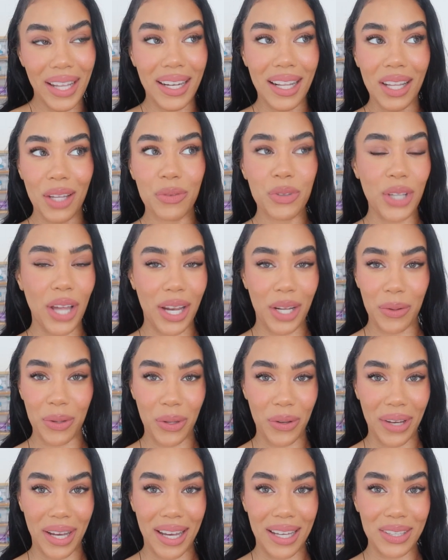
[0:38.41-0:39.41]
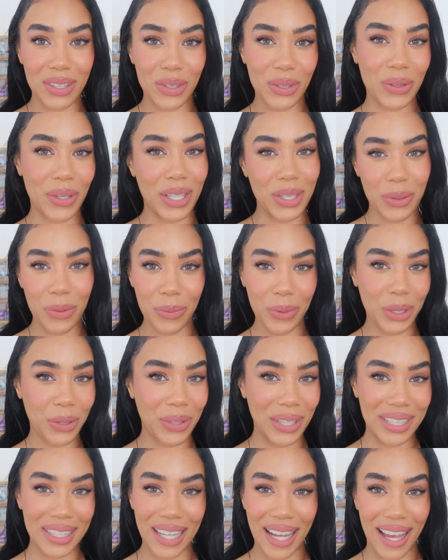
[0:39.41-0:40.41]
And I love chatting with you guys, so that's what we're
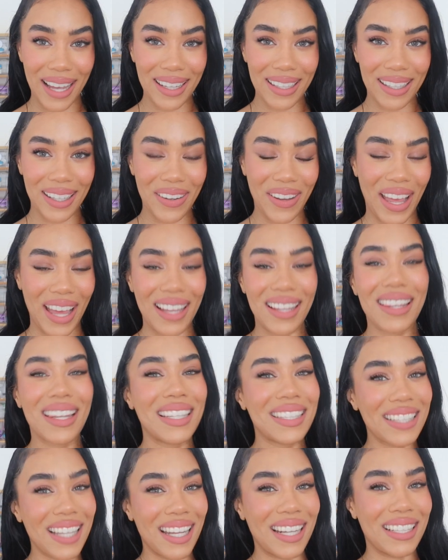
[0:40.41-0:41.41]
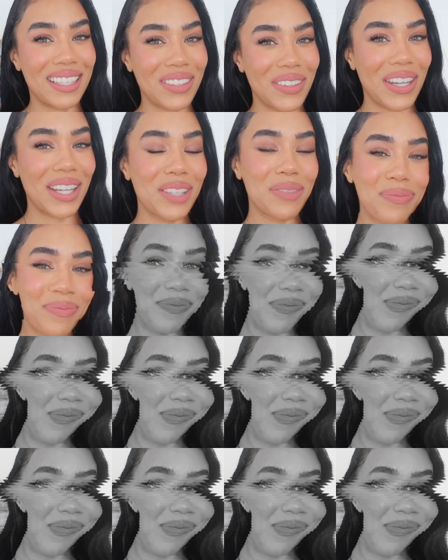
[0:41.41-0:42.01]
doing today. Okay, let's get into it.